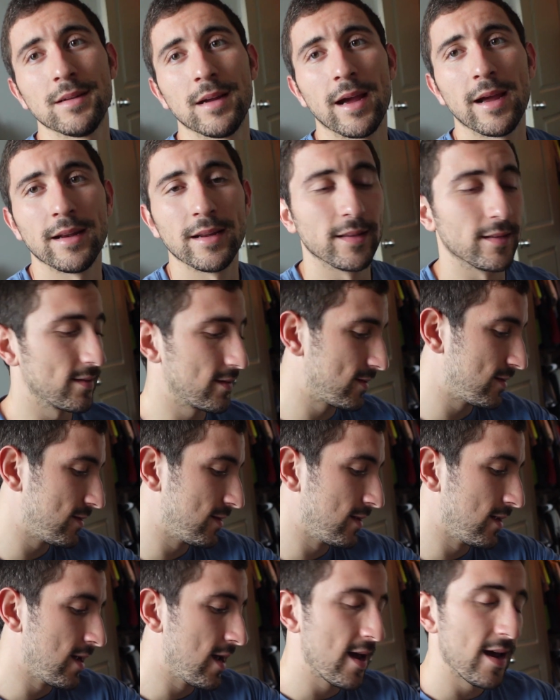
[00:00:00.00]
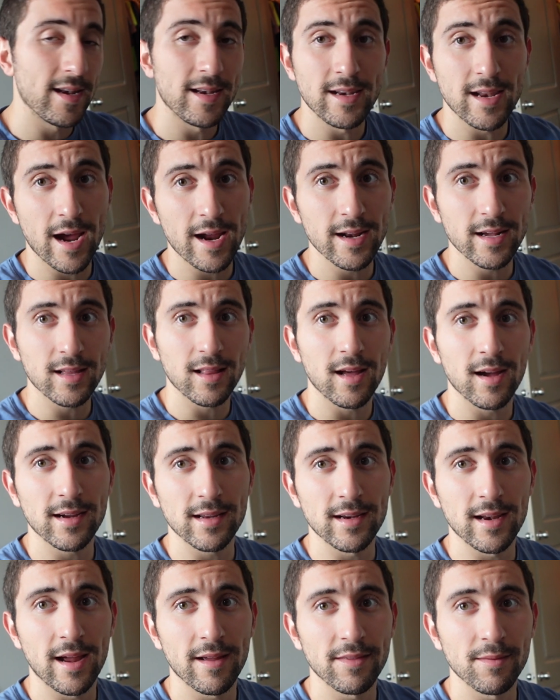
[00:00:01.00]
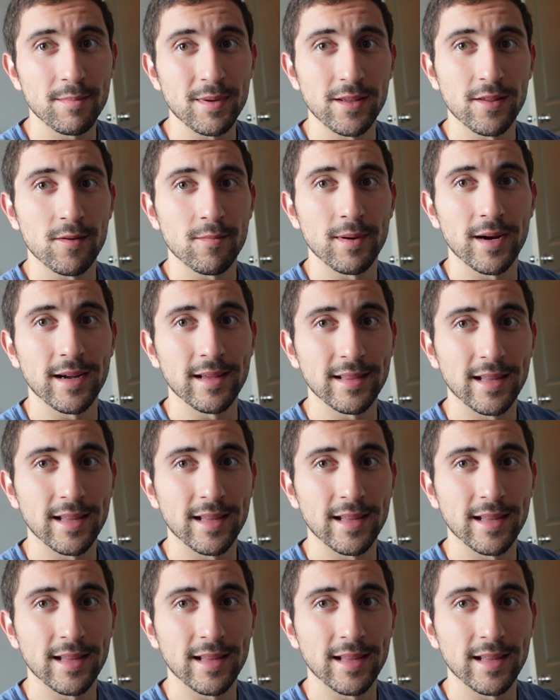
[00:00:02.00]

And it's nine o'clock and I have to be there by